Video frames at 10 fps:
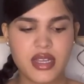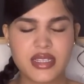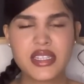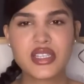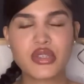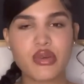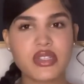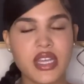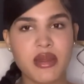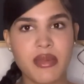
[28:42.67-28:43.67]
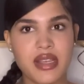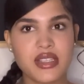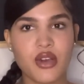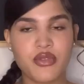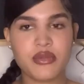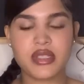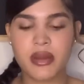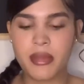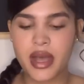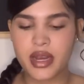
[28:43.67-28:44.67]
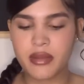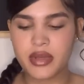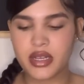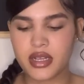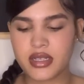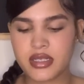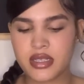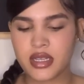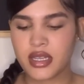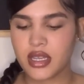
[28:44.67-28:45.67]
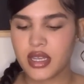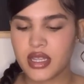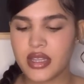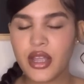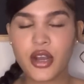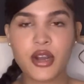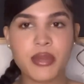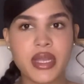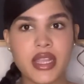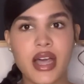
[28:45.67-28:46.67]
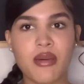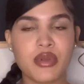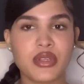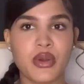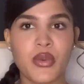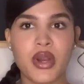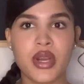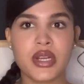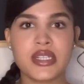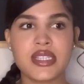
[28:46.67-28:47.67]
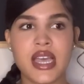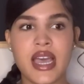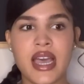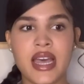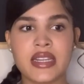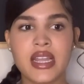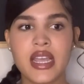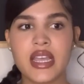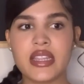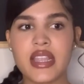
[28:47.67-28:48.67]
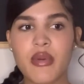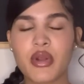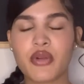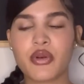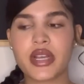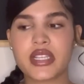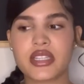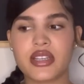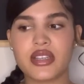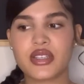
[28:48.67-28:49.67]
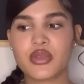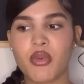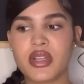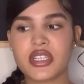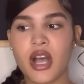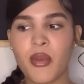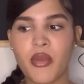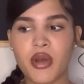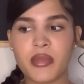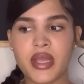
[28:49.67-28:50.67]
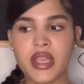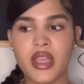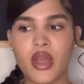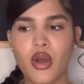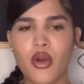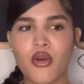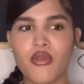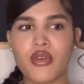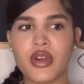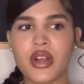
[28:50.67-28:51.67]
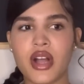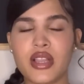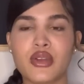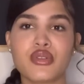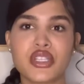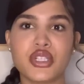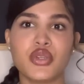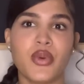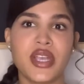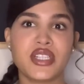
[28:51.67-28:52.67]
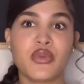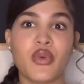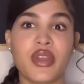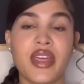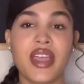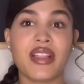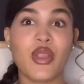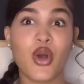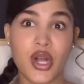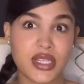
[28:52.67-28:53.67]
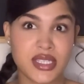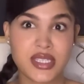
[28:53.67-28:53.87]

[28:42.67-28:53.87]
disassociated myself from somebody because they hurt me a lot with their words and they were quick to switch up on me over a little situation where they lost.